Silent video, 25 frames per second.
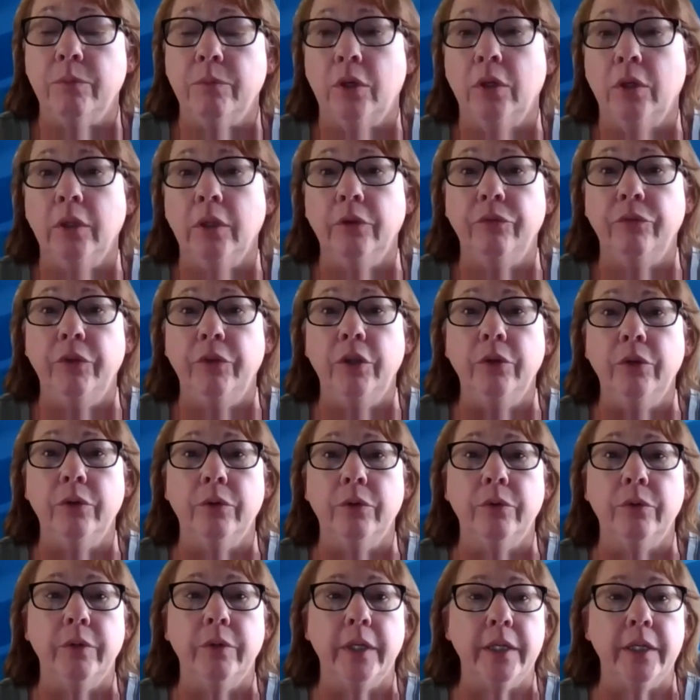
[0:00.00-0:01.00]
all of
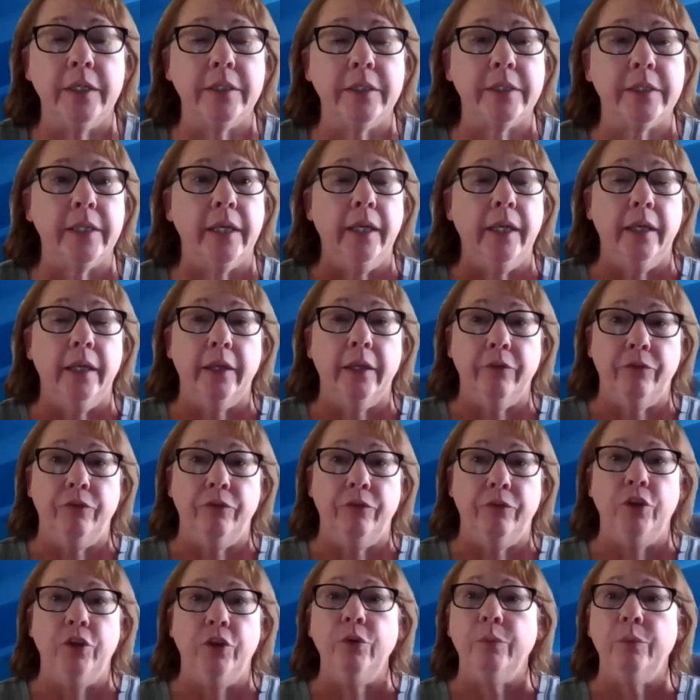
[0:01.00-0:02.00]
you is if
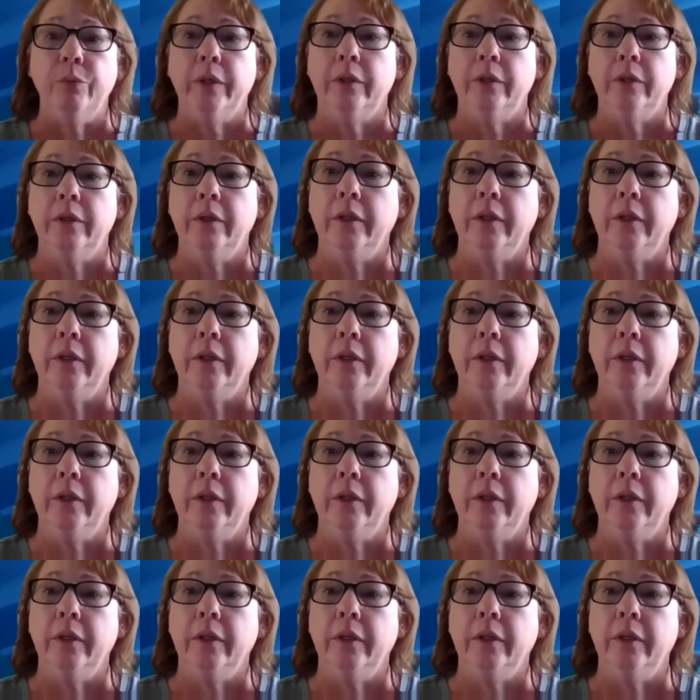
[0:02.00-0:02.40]
you would,